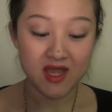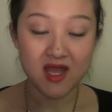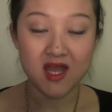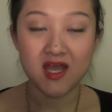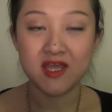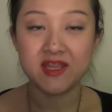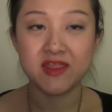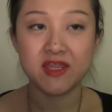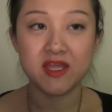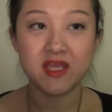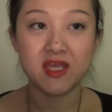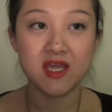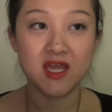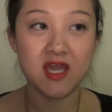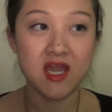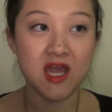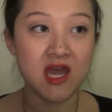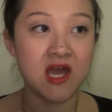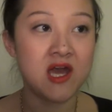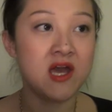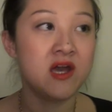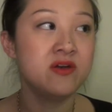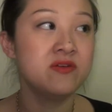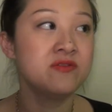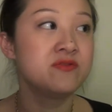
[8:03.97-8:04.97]
I think I
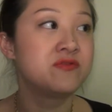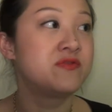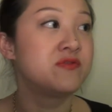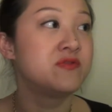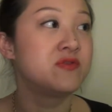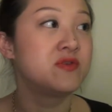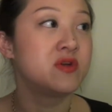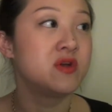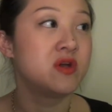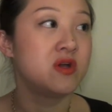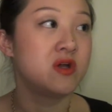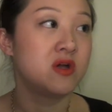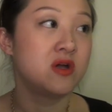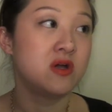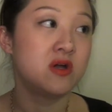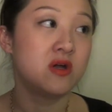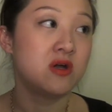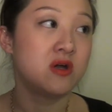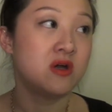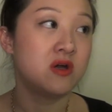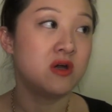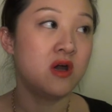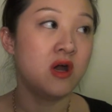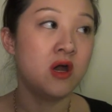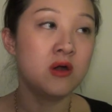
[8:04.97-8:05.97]
have
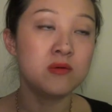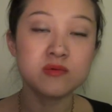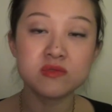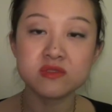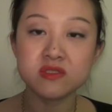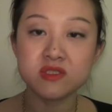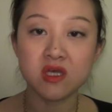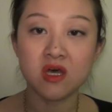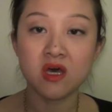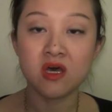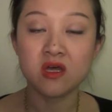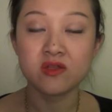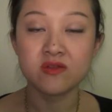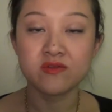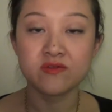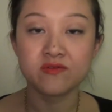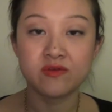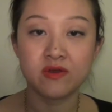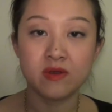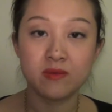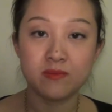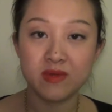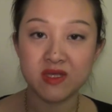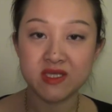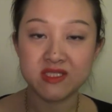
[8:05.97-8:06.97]
almost all of
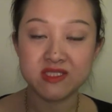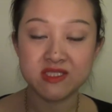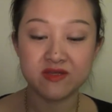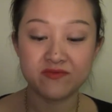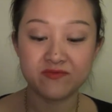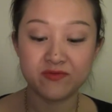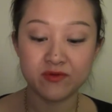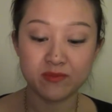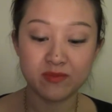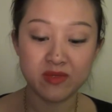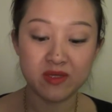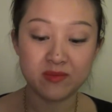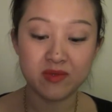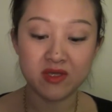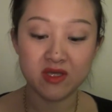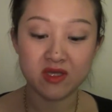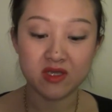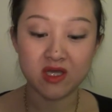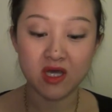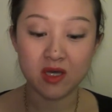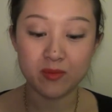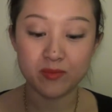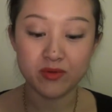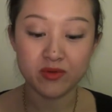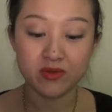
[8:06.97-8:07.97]
them except for maybe a
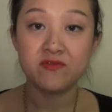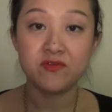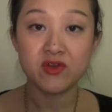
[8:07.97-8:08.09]
couple.